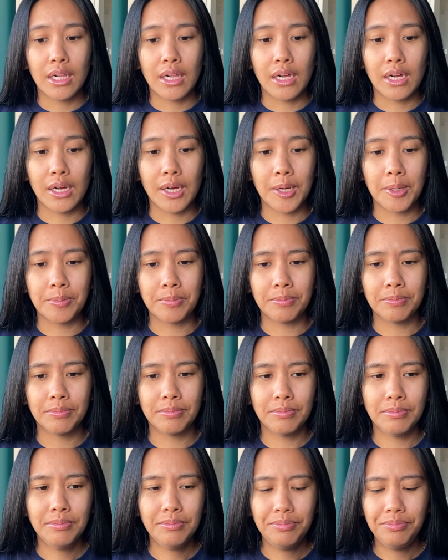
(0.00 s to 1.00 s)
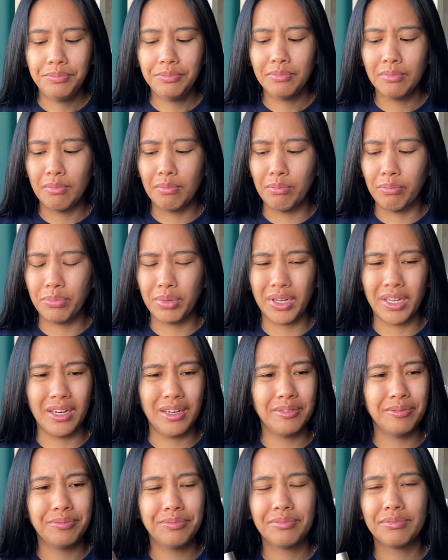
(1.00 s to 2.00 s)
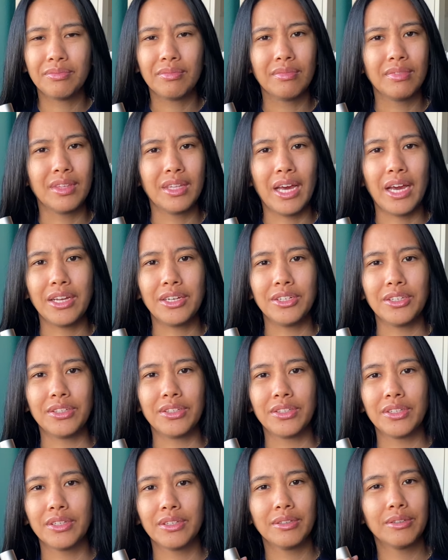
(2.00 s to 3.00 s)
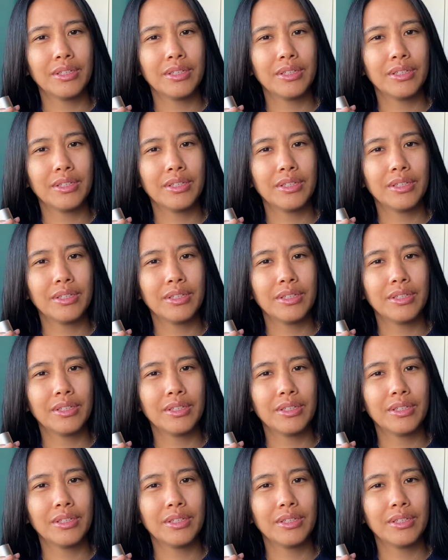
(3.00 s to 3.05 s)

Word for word: Um, but I just,